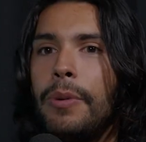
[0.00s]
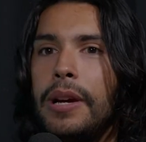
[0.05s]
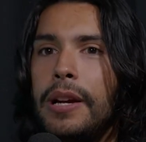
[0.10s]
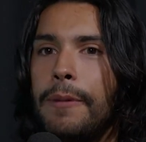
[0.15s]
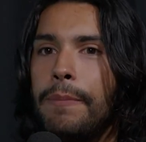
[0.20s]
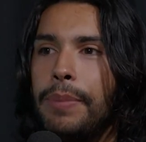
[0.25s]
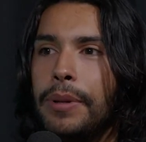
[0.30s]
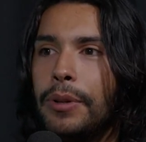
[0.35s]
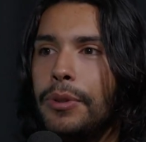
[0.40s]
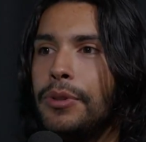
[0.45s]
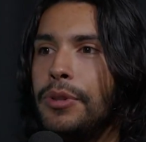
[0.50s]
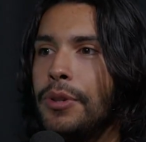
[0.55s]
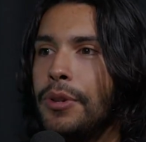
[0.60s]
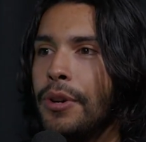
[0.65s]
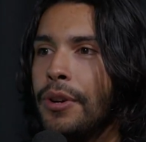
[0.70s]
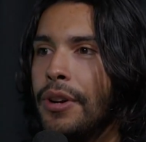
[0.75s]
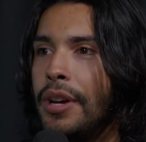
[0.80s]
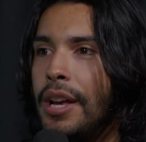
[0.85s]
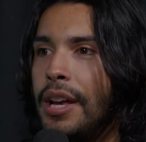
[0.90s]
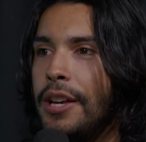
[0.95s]
way to build
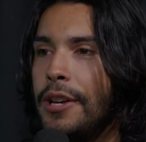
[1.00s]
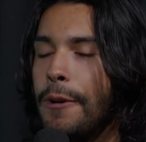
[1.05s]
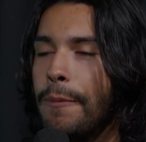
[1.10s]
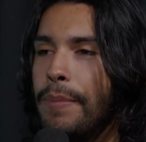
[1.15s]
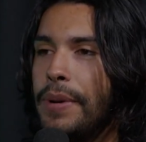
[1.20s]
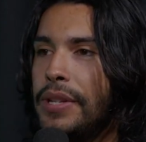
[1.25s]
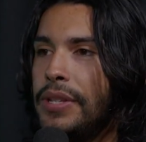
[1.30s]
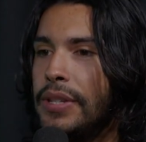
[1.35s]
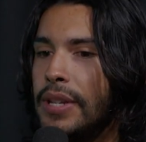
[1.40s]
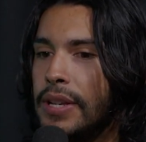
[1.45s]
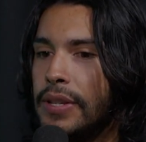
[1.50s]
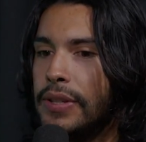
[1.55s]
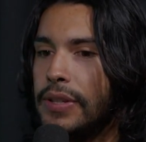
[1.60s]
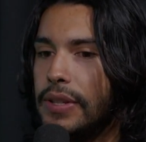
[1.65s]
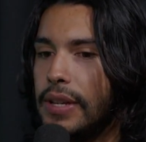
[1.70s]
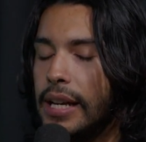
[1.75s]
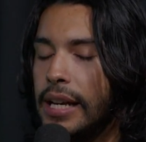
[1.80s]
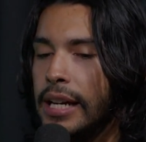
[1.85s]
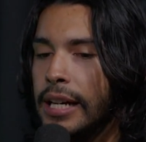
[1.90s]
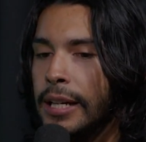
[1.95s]
your business,
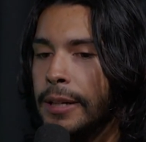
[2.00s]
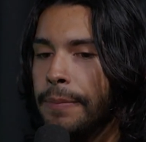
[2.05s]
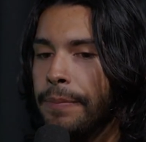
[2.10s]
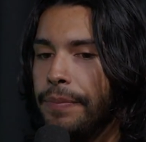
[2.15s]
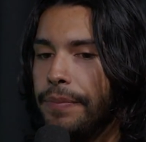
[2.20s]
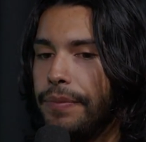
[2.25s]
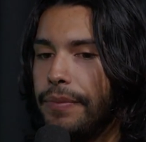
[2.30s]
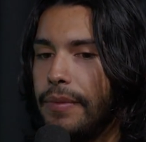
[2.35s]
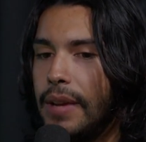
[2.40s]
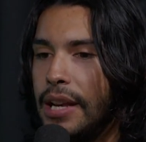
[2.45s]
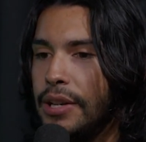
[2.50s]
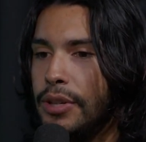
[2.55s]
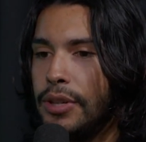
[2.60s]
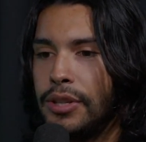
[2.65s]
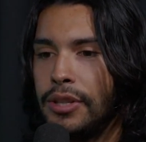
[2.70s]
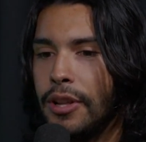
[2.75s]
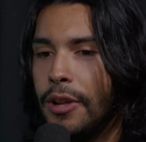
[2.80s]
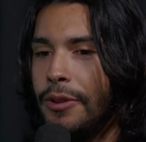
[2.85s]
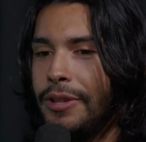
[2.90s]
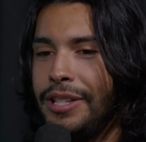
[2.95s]
and
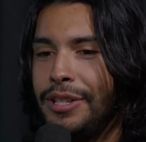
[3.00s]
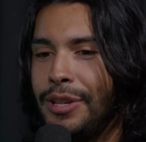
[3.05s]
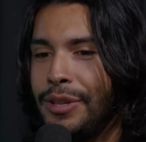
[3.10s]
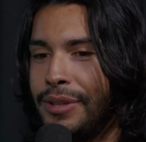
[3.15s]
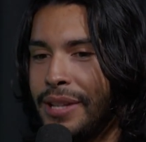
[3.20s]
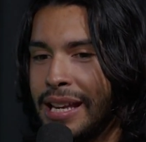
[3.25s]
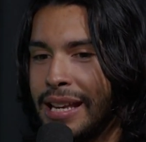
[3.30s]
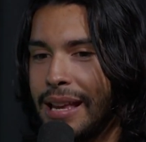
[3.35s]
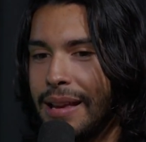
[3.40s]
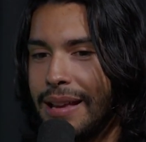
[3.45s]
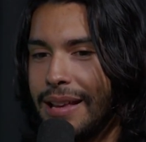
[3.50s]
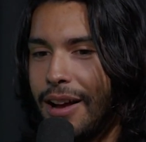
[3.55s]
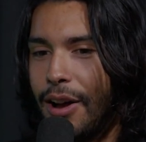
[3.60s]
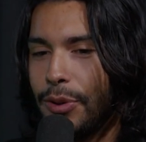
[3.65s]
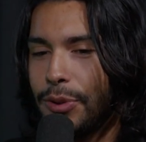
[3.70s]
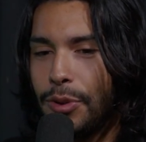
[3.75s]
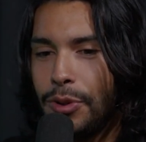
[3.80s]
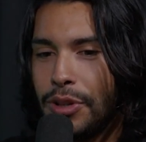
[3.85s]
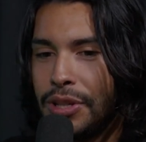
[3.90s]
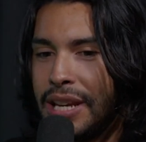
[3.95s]
just slowly just
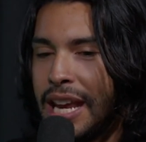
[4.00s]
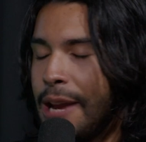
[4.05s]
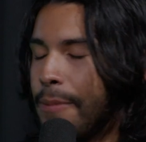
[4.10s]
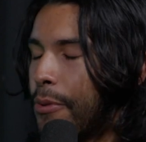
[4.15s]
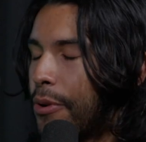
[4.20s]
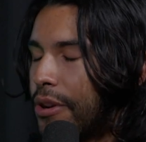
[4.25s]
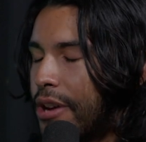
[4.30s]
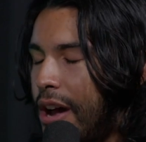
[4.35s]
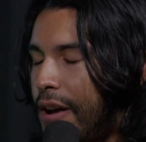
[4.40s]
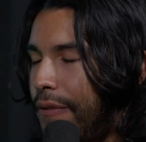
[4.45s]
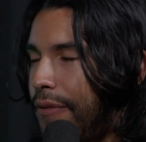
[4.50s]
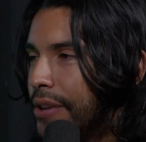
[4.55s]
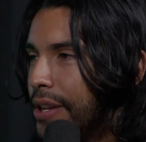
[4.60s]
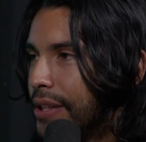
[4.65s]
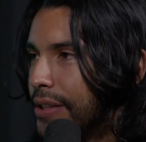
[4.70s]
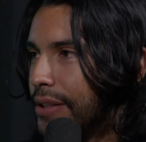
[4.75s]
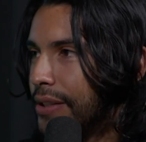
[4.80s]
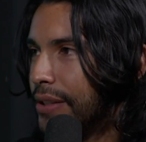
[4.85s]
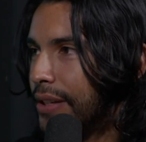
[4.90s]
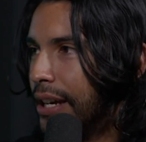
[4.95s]
gain more
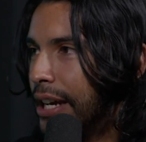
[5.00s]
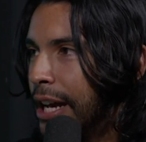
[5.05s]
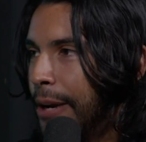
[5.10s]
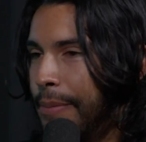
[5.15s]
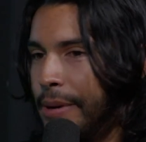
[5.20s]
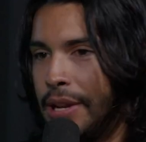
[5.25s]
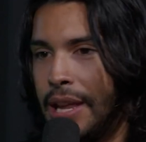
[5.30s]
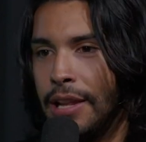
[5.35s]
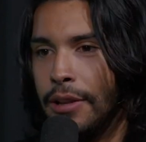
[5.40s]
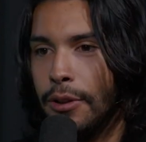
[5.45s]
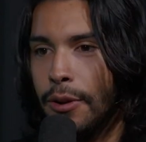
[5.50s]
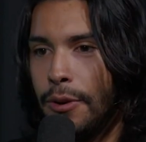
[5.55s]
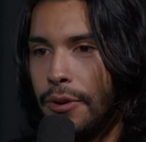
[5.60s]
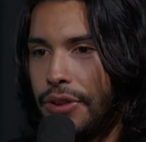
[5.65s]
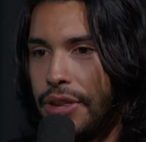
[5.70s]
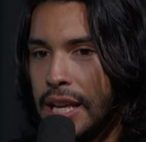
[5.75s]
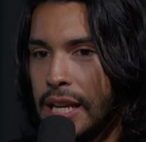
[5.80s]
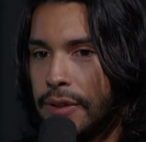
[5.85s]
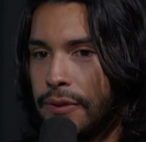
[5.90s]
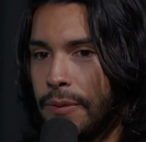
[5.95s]
confidence, and learn
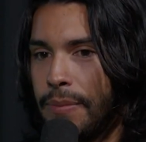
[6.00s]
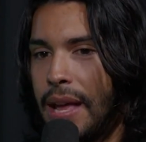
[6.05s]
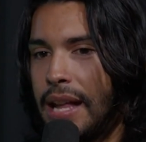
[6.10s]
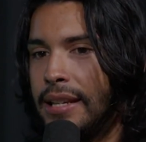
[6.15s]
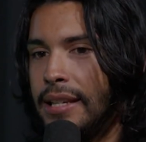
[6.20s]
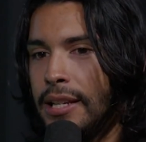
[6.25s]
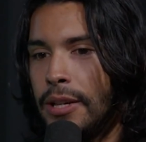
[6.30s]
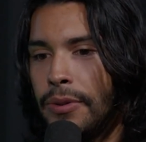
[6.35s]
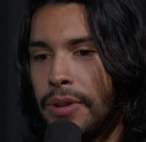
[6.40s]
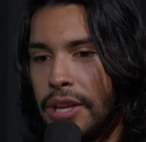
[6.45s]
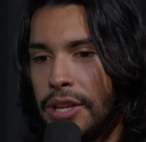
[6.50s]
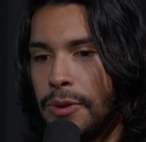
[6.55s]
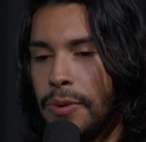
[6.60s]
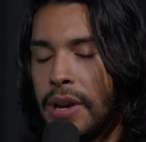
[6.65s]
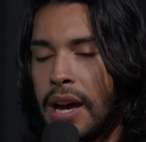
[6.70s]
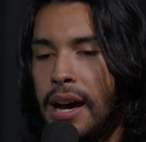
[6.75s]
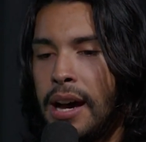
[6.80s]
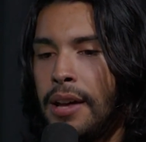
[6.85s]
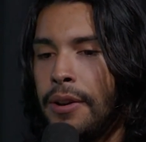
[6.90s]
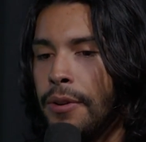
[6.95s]
things from that deal that you
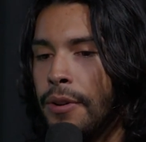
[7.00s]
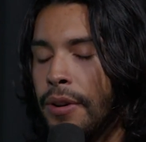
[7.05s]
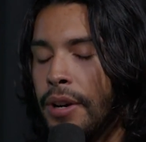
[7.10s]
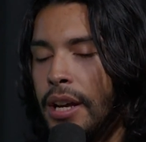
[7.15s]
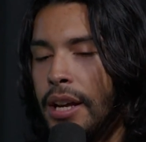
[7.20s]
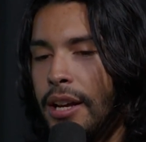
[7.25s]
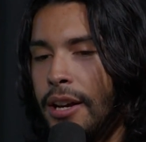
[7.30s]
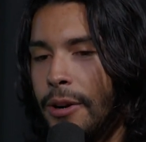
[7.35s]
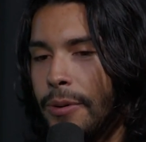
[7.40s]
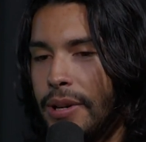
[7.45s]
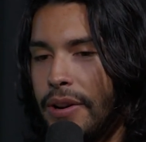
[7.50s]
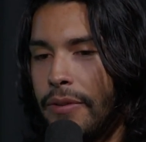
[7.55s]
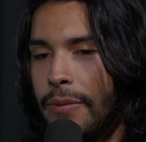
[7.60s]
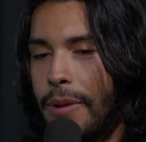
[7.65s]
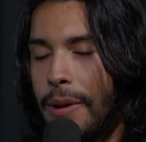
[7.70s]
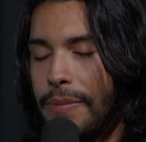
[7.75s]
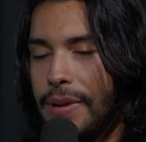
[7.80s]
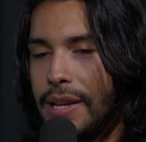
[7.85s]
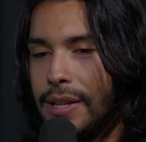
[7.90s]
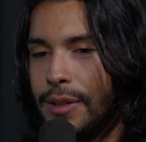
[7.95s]
got or whatever it
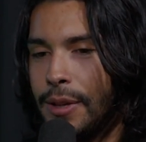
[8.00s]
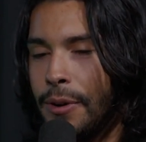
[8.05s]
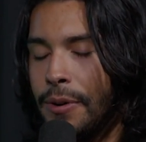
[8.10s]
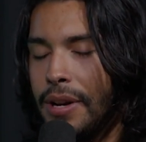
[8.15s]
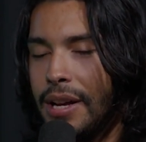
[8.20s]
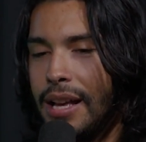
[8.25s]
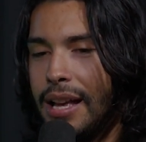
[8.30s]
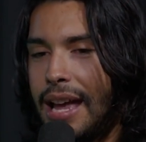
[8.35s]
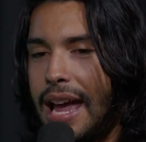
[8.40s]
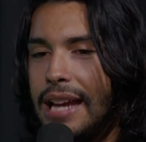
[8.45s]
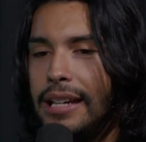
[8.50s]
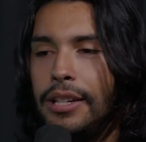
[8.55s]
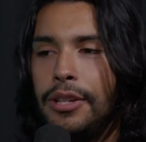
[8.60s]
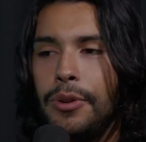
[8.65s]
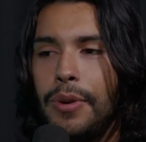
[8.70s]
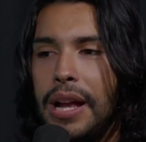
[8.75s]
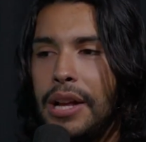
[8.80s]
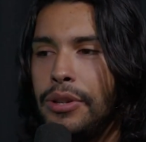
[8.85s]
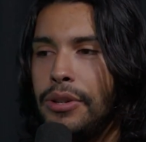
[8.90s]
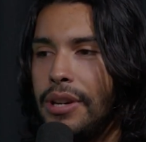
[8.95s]
might be. So any
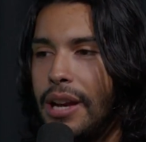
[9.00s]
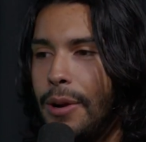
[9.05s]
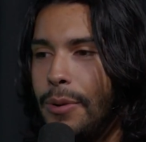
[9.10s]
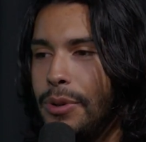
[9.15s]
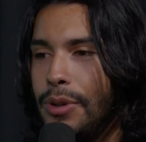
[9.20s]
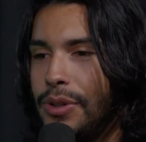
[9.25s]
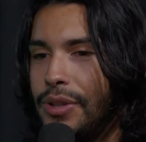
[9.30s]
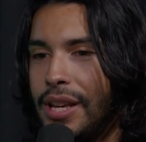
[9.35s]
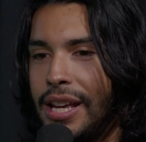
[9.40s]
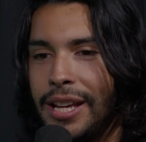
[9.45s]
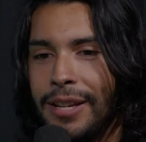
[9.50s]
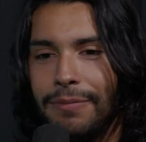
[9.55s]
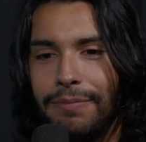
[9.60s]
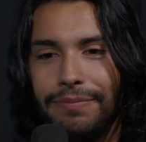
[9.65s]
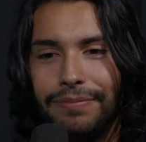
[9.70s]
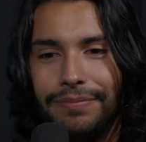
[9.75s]
new agent, I would just say,